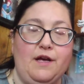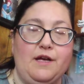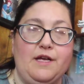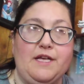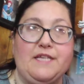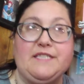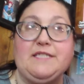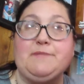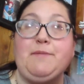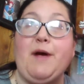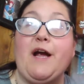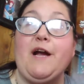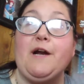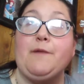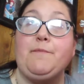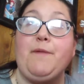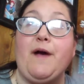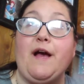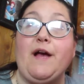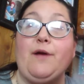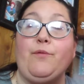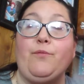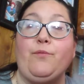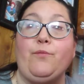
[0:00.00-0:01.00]
inspired
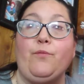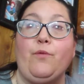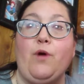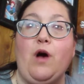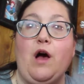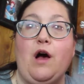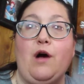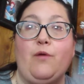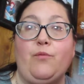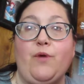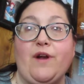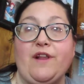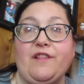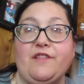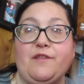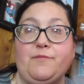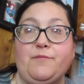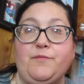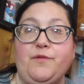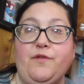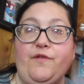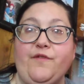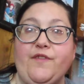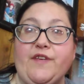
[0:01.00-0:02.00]
by one of the
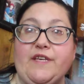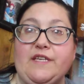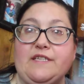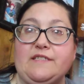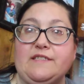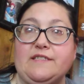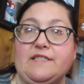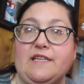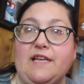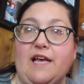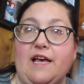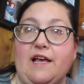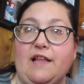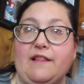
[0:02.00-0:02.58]
movies